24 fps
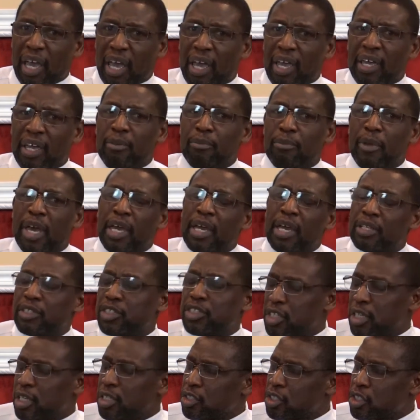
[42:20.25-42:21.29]
amen,
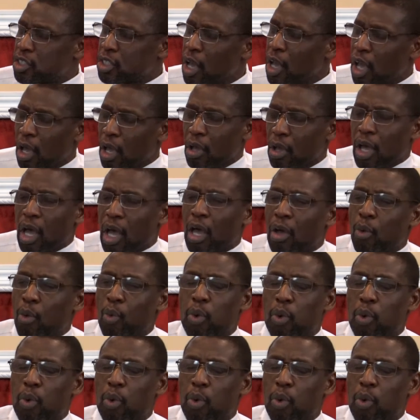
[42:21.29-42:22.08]
since uh,